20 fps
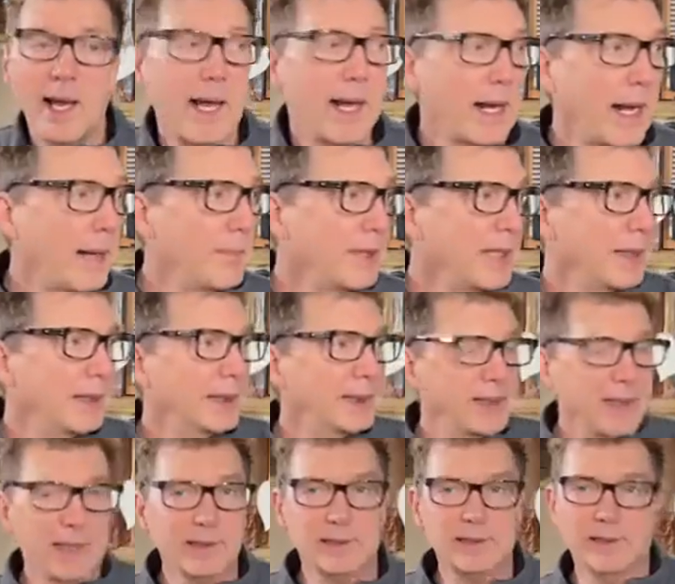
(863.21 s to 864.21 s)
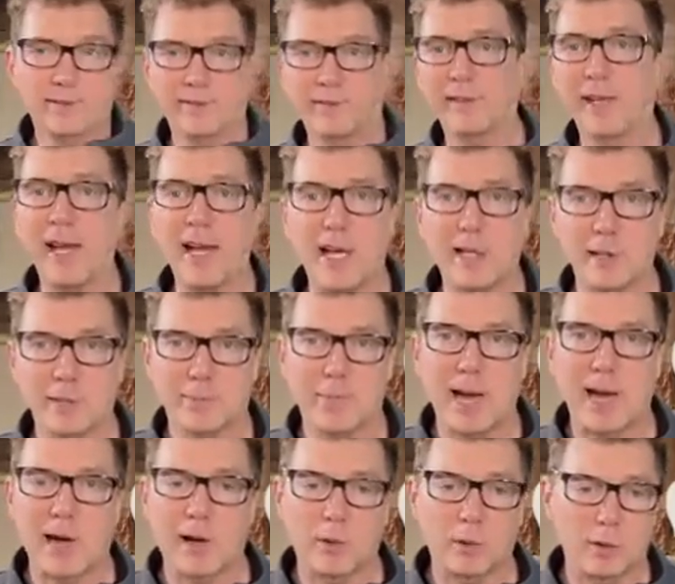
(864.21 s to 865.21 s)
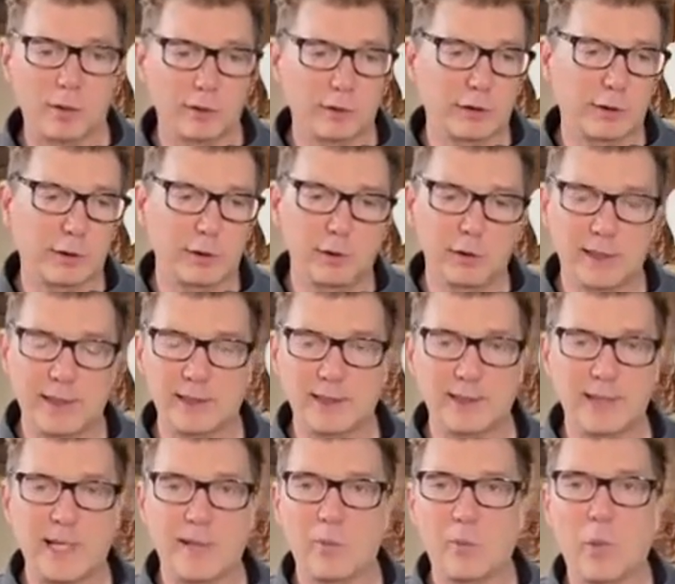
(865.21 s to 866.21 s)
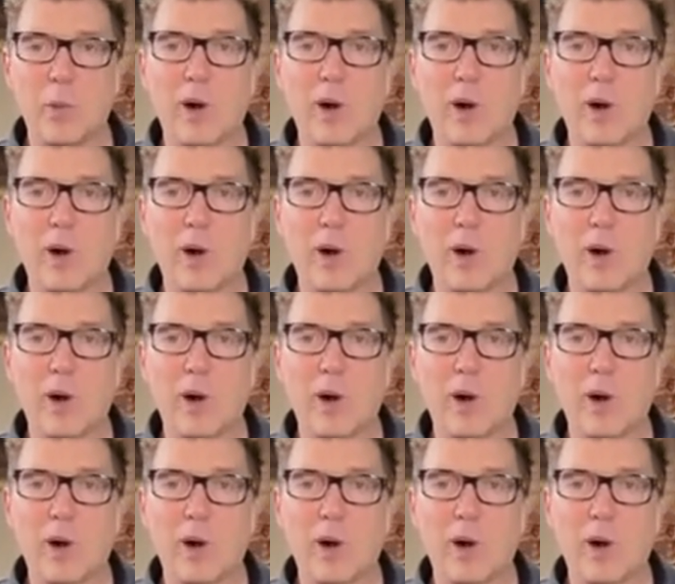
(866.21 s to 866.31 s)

and I'm going to set the flash power to, let's say,